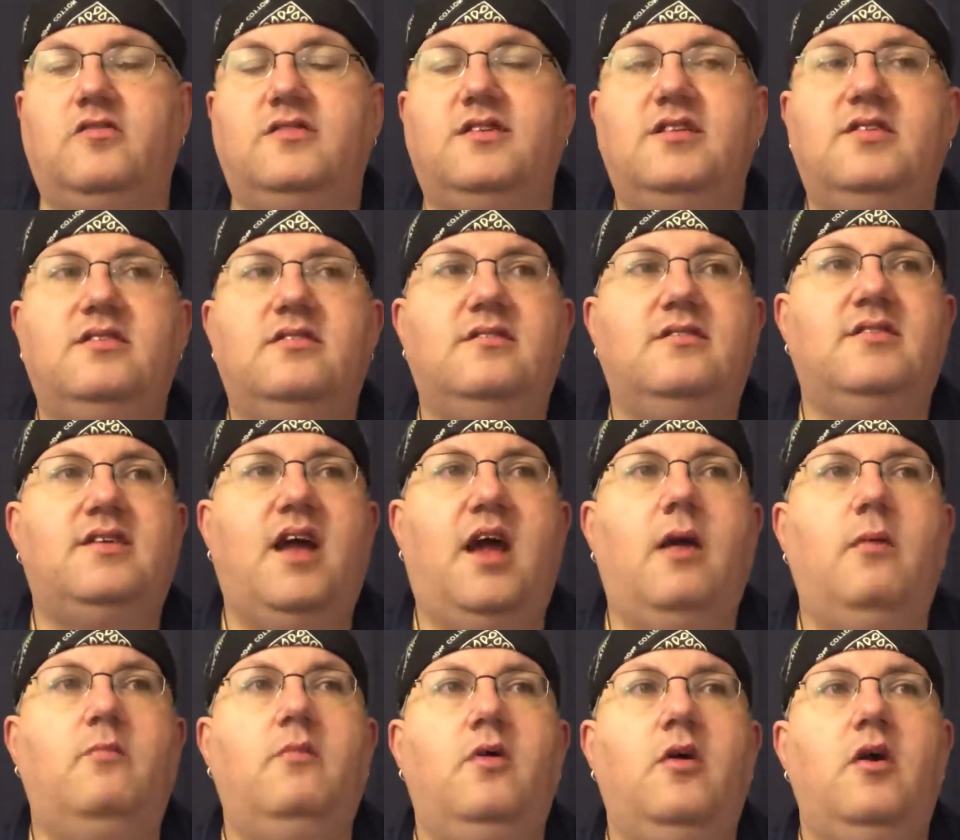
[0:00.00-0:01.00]
This is a
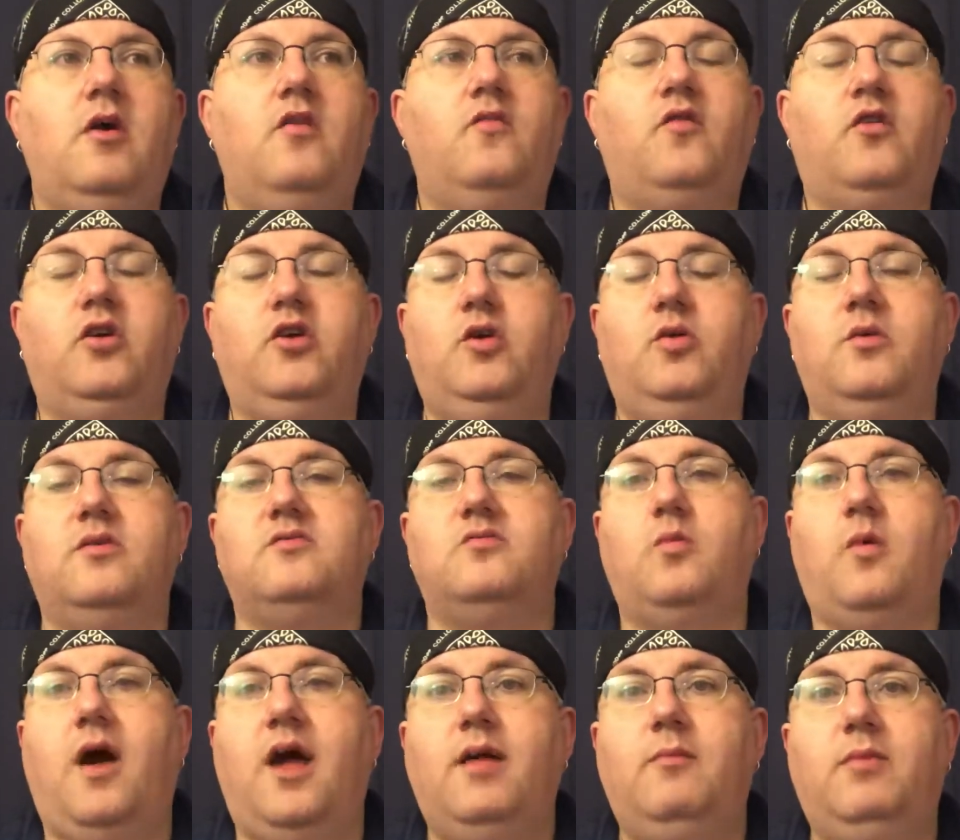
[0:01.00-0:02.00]
time for you as
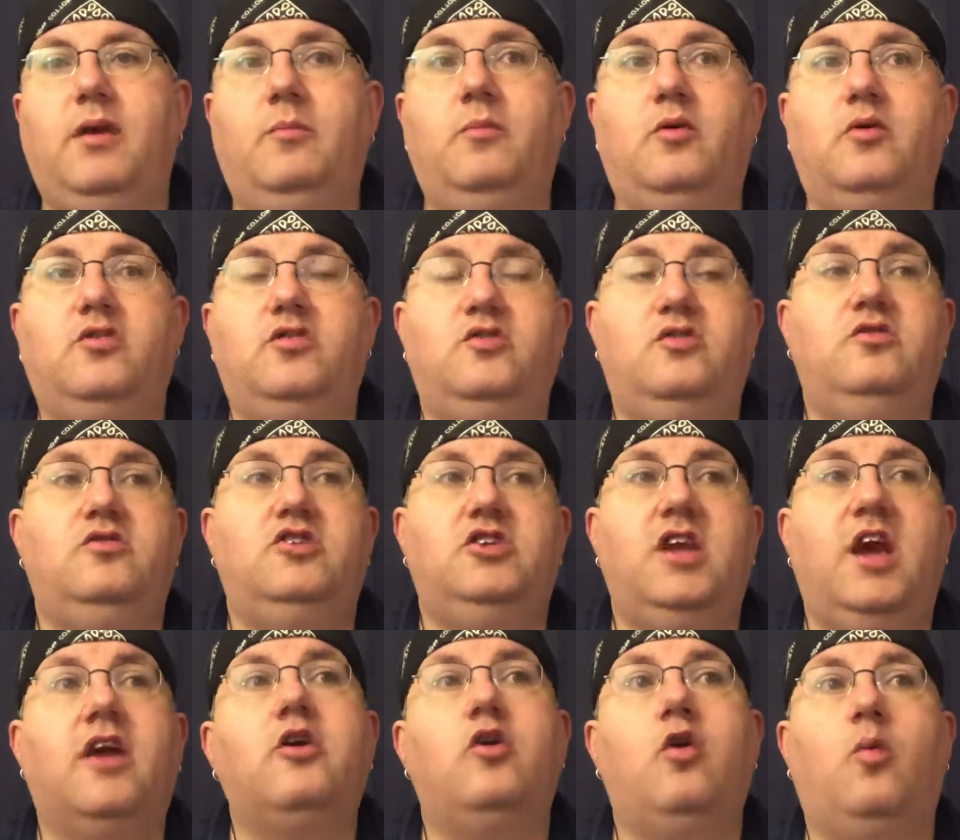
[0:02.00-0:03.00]
white people to
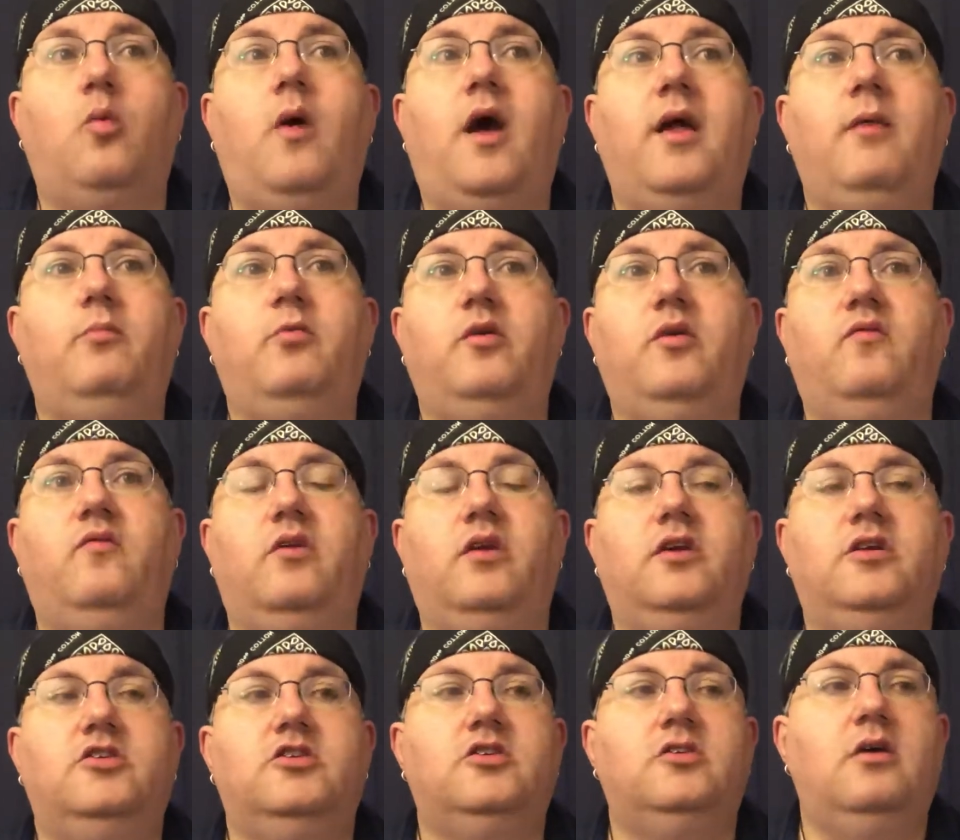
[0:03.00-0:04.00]
check your white
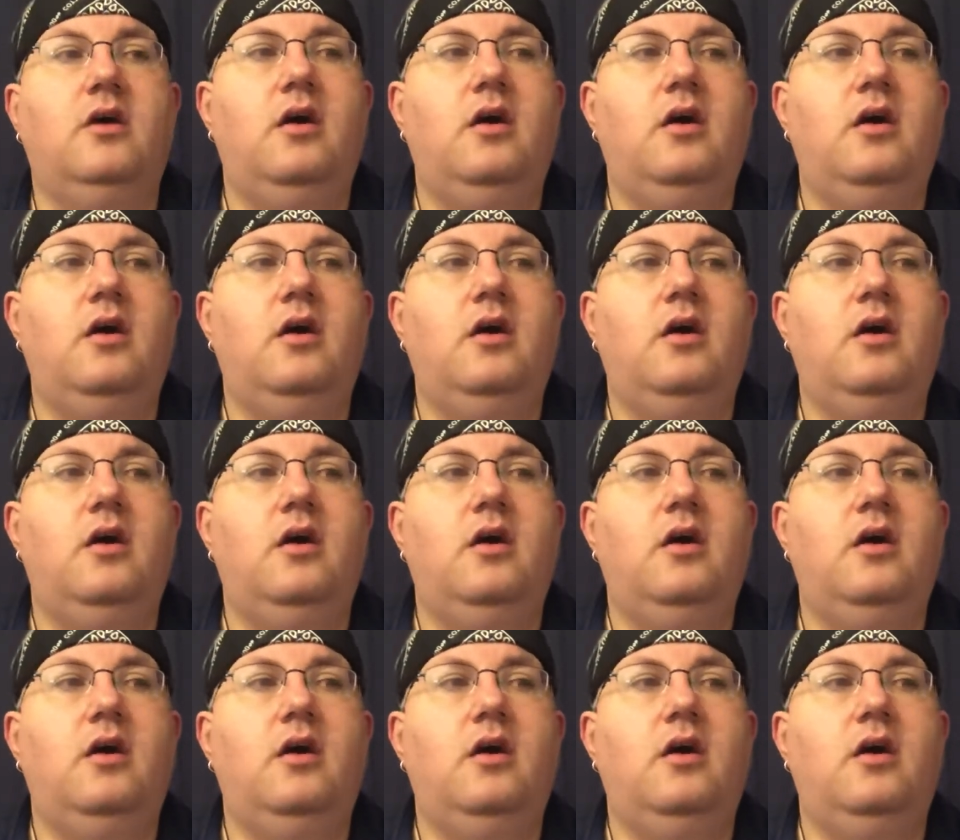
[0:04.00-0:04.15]
privilege.